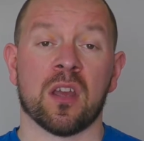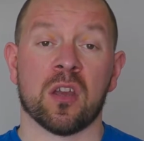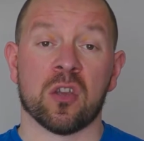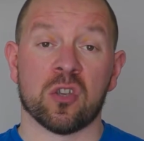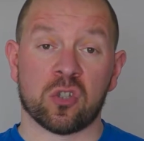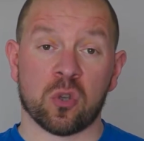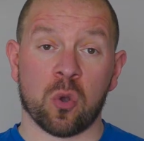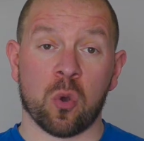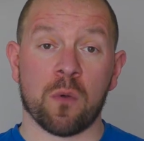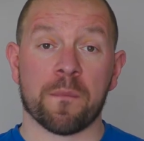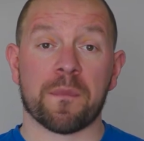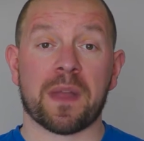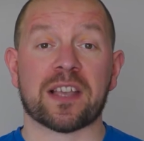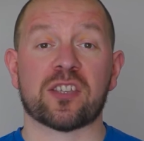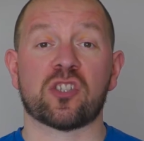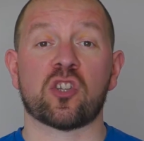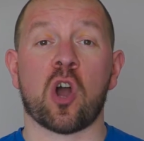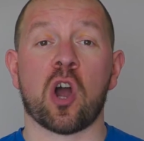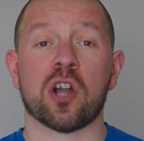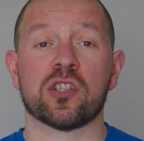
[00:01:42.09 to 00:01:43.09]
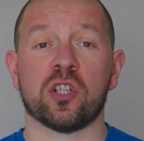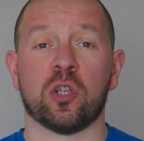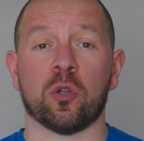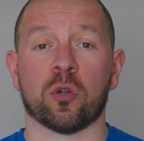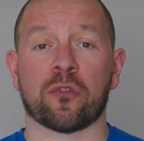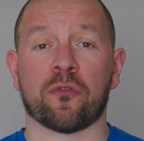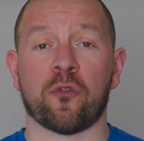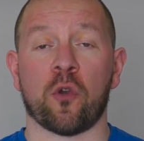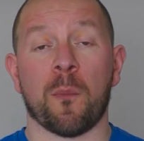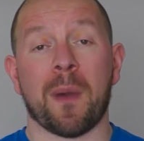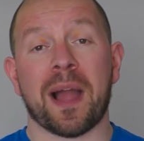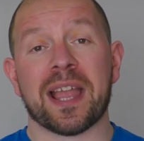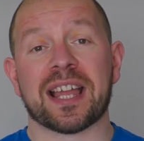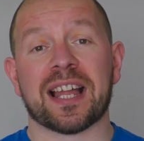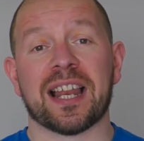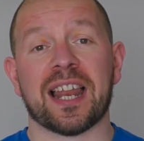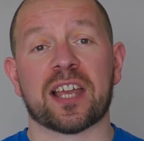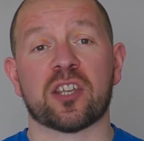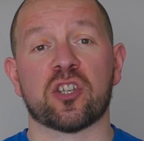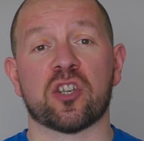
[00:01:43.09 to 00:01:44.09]
So I started to look through my
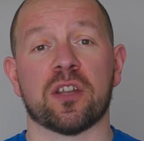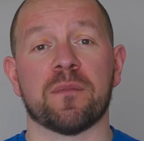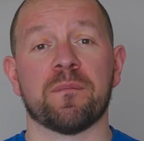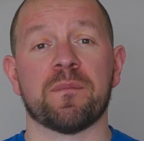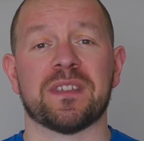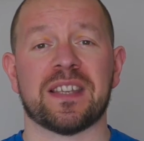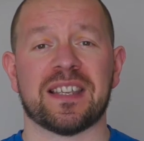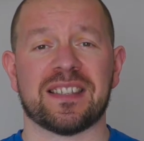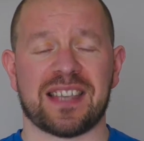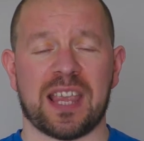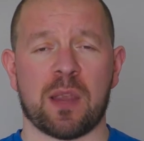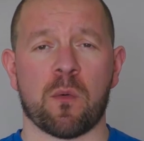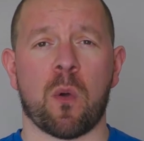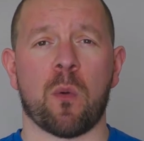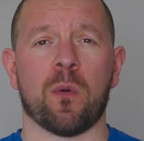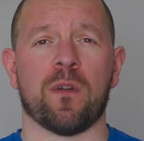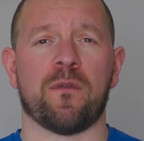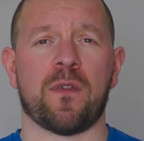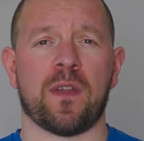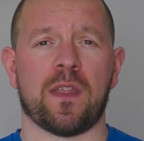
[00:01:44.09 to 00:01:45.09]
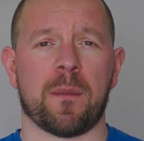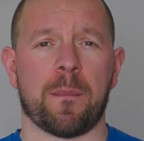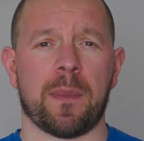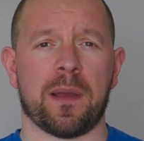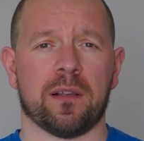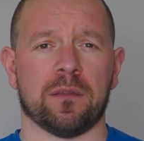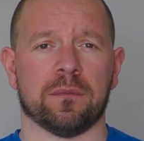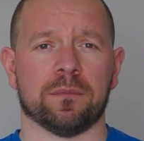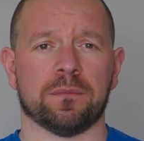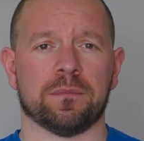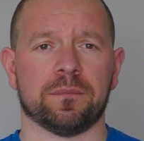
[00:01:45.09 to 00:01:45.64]
collection to see what would fit the bill.